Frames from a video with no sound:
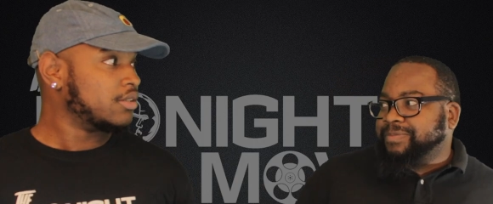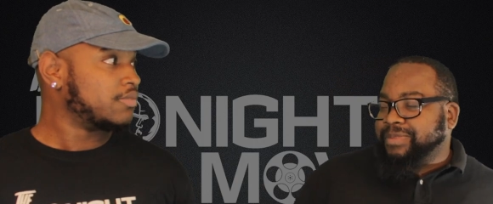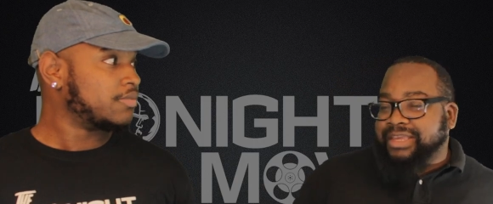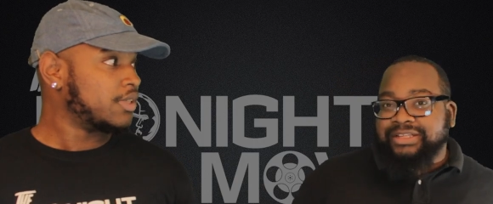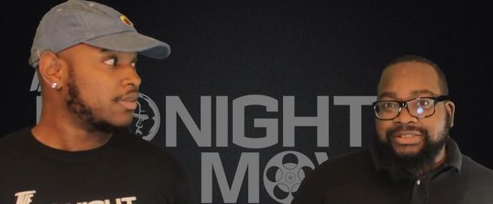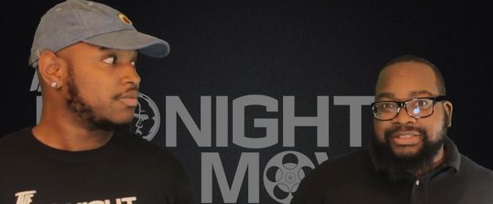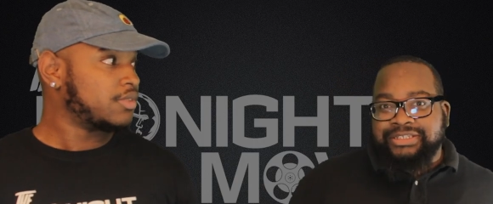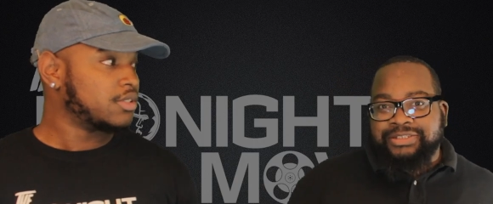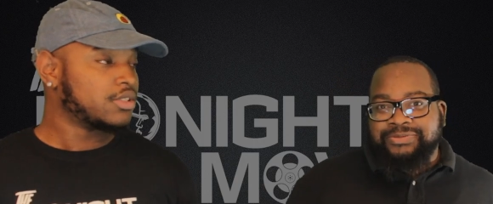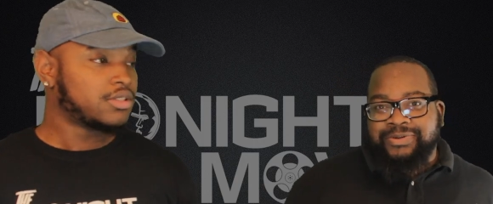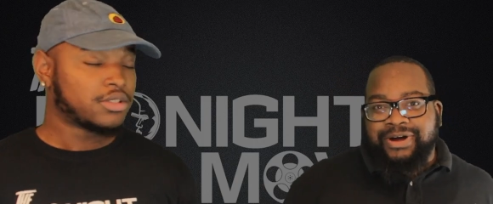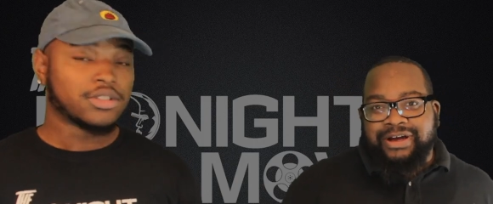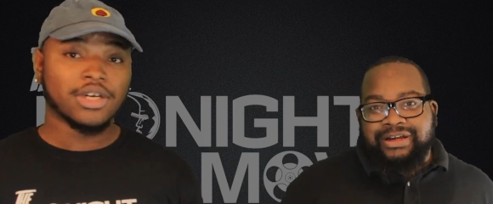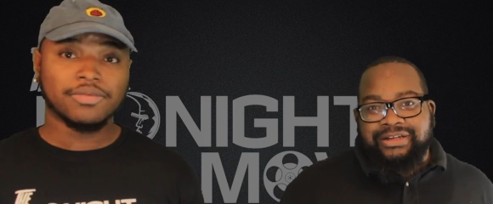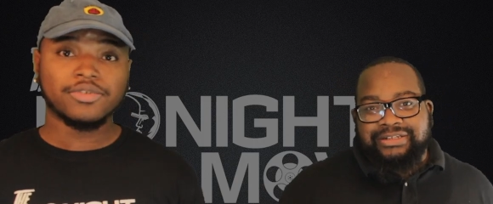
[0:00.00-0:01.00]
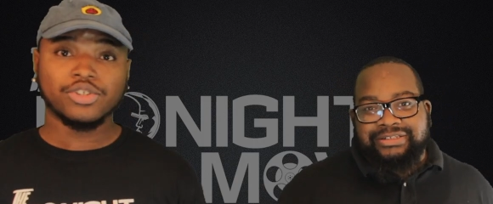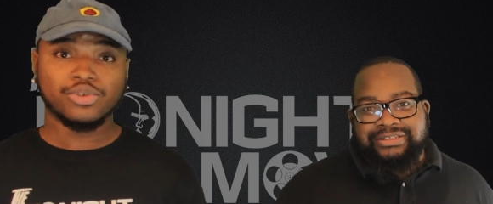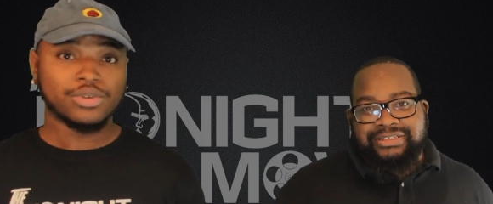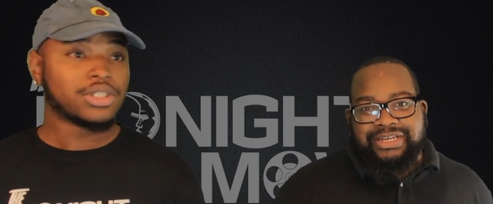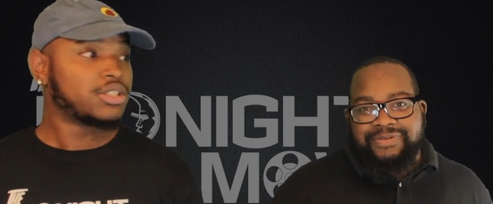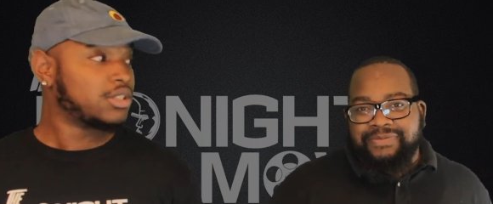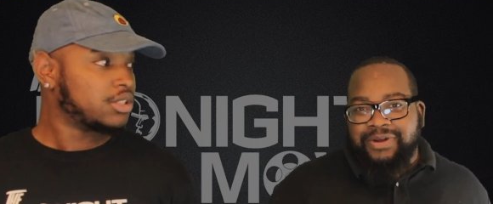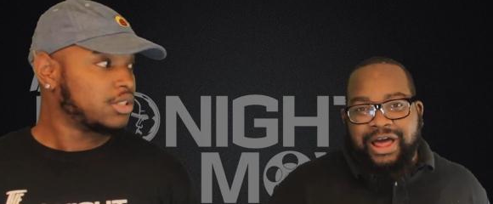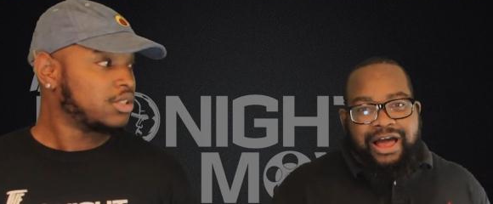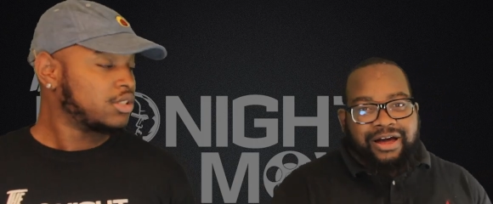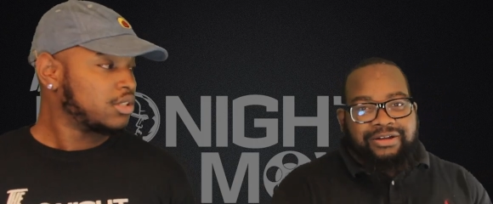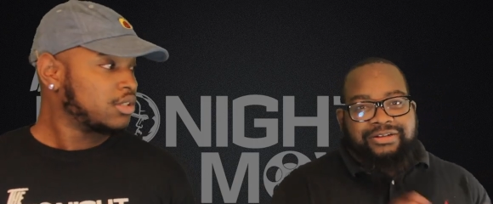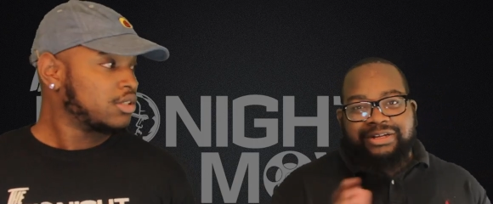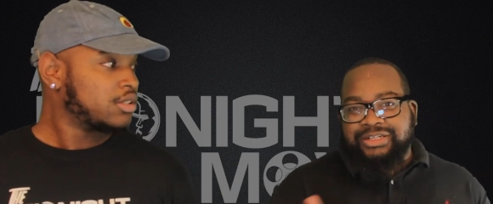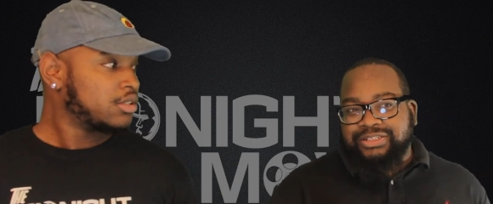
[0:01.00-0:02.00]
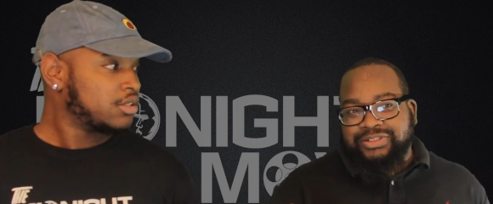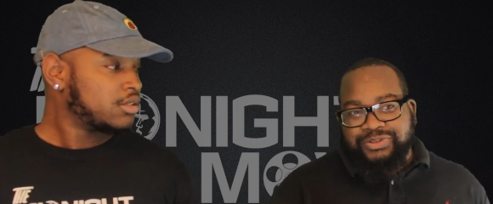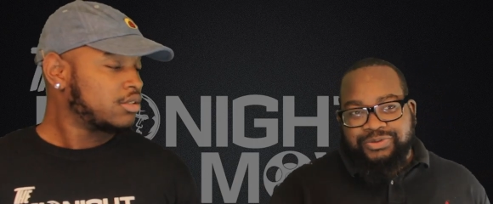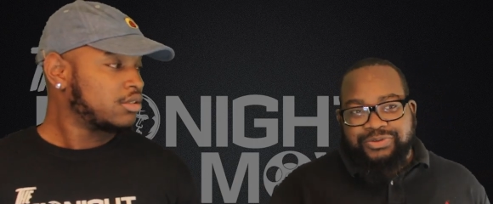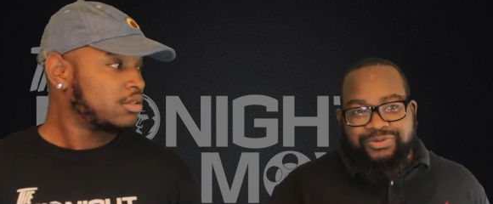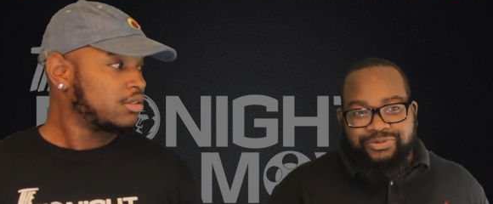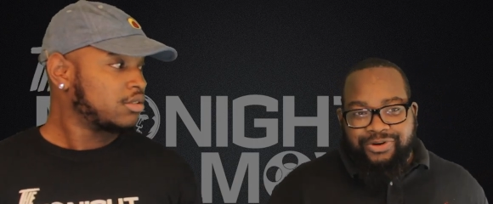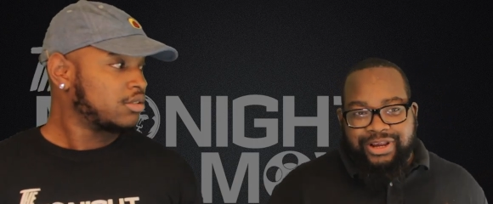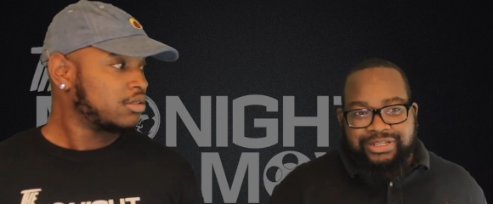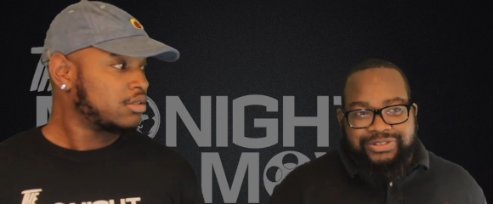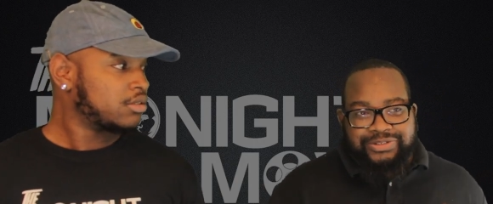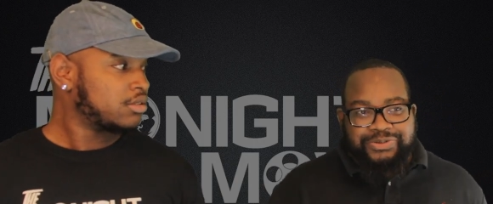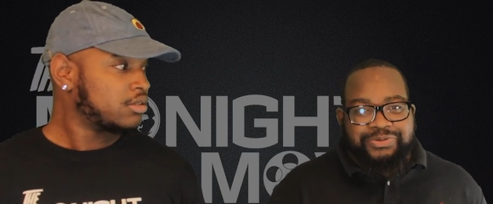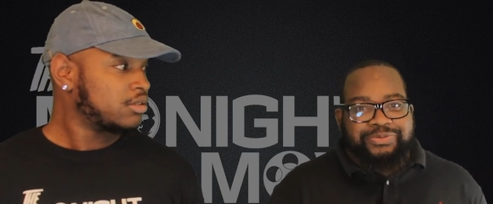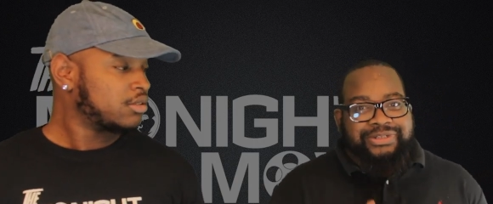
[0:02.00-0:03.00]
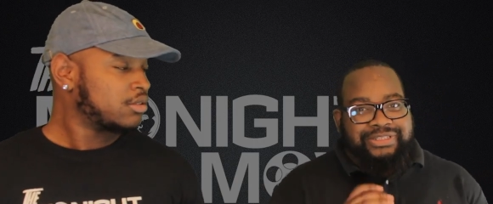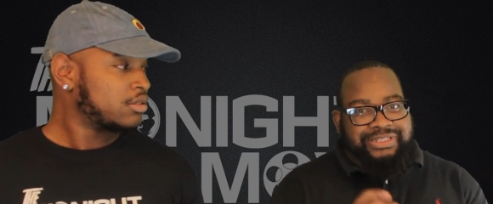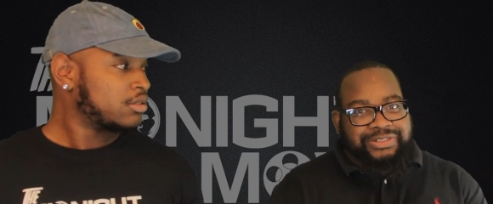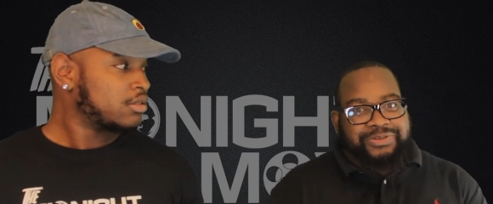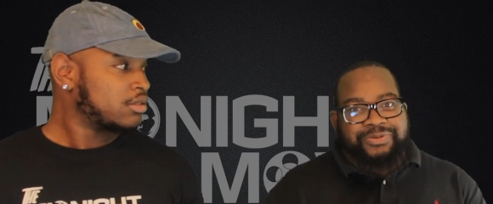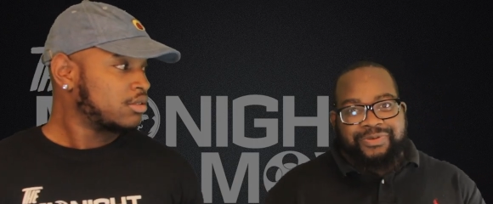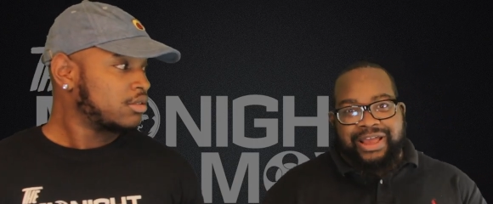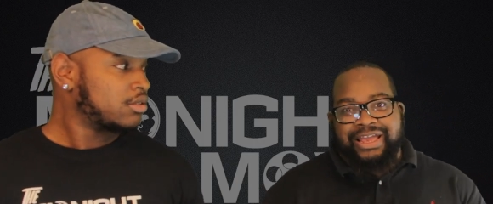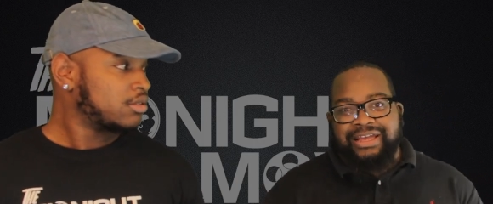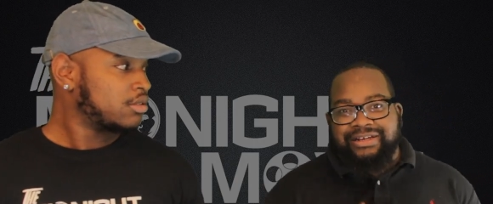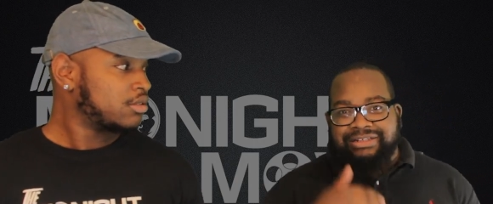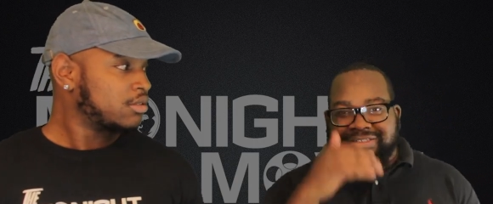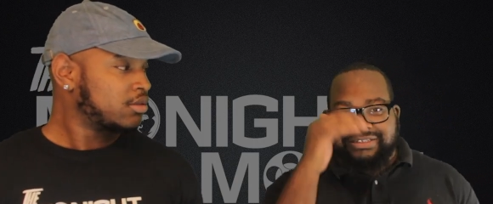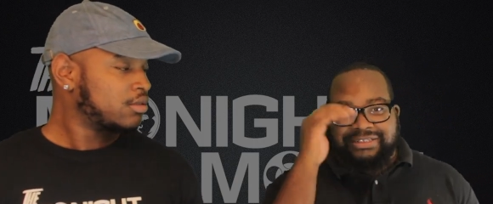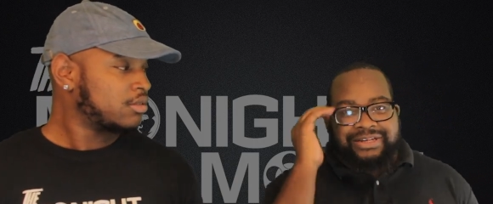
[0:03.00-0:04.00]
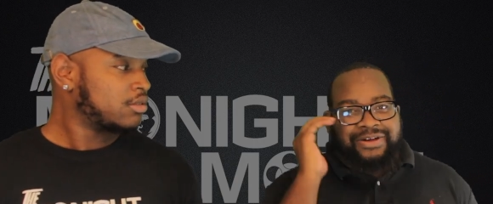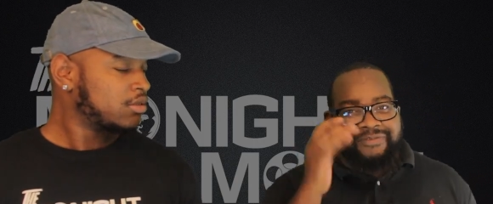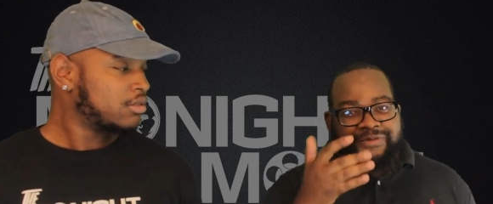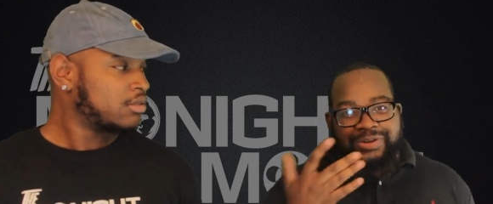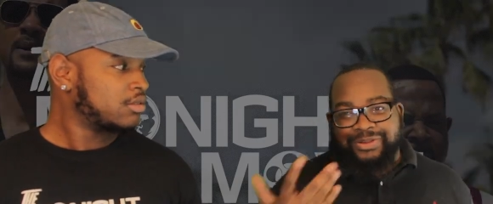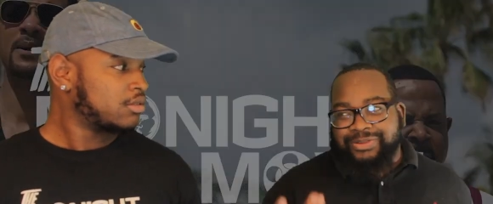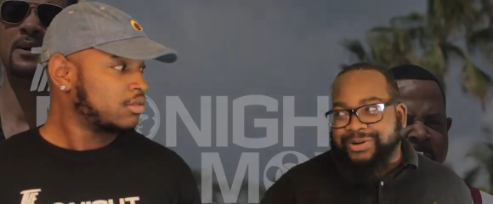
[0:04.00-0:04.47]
Speaker 1: of, of, this the, one. of the trilogy. The other two is great too, but this one right here is for the